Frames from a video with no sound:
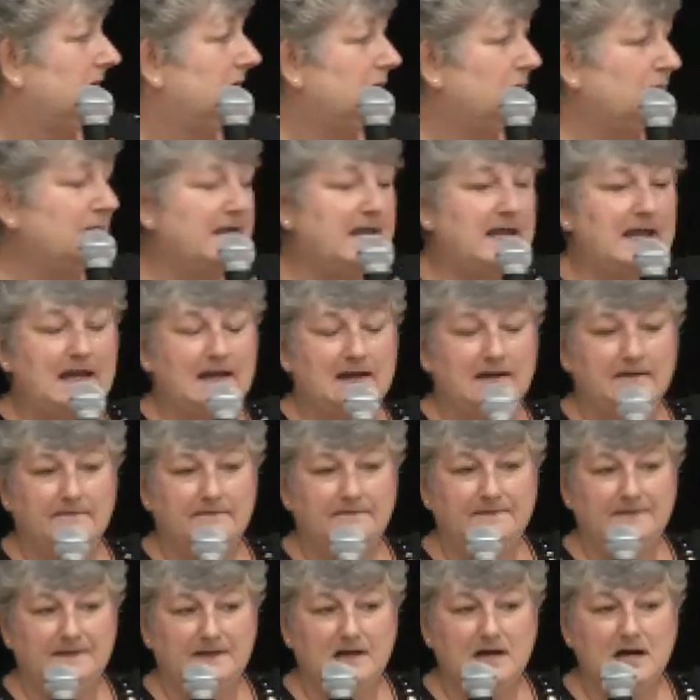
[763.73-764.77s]
We
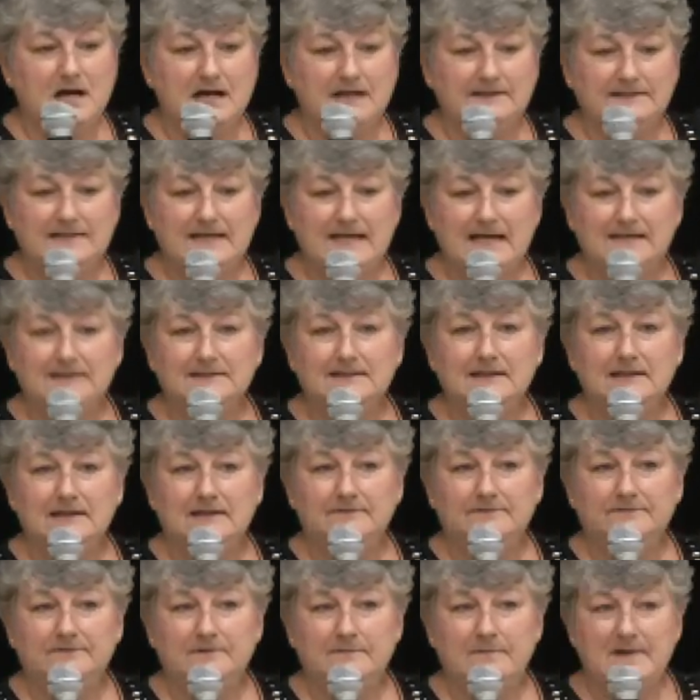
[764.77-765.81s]
have the contacting
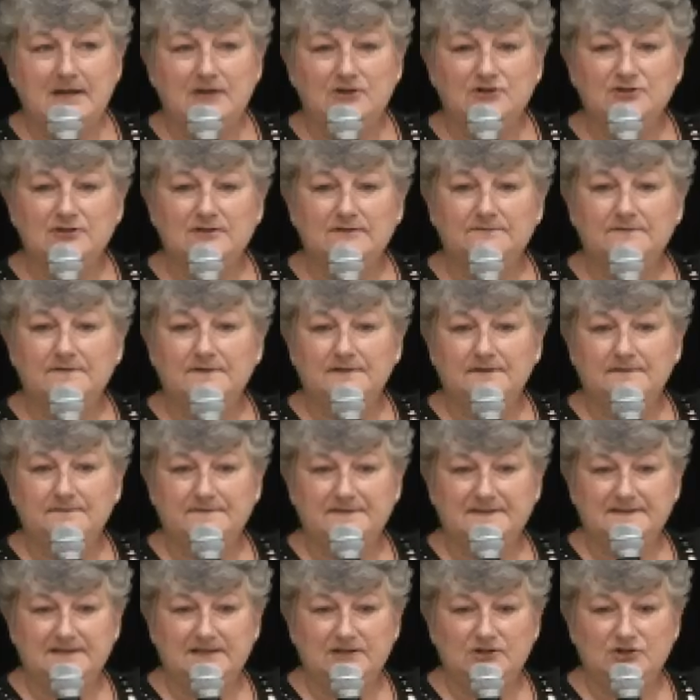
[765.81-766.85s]
information for the
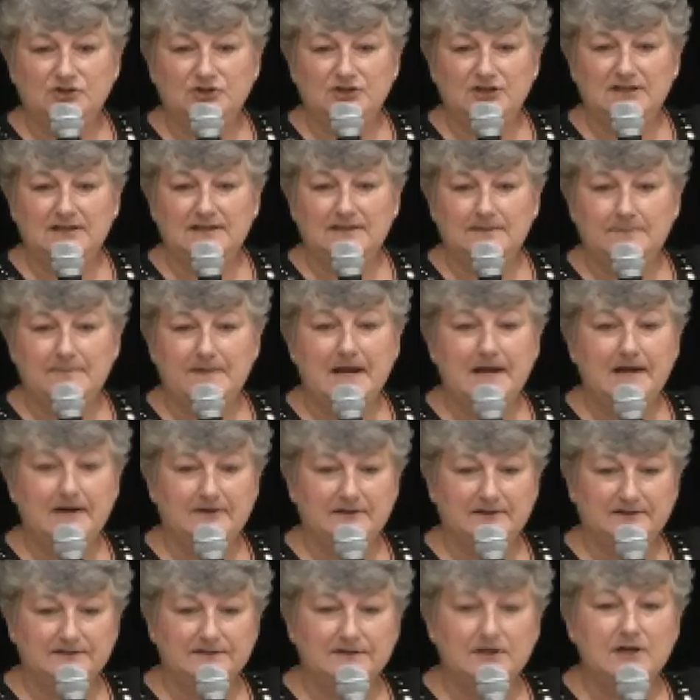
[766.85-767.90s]
physician and the
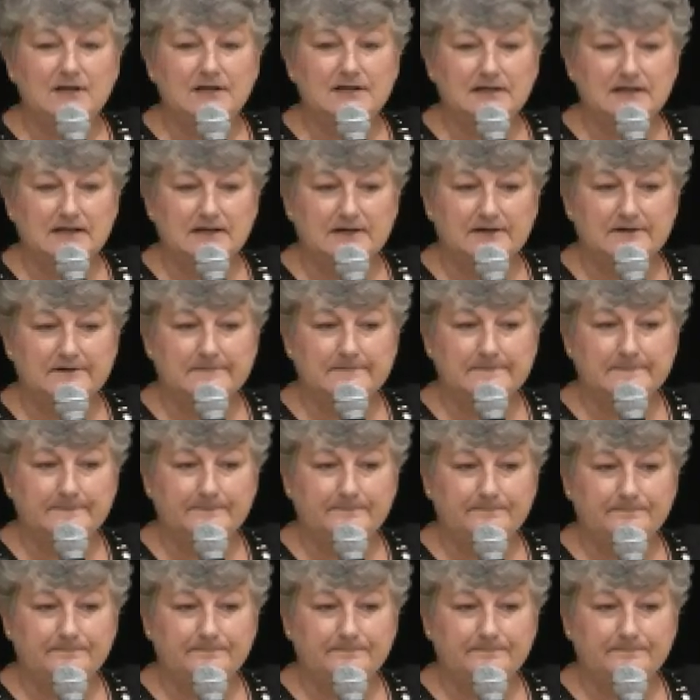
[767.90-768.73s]
parents on here.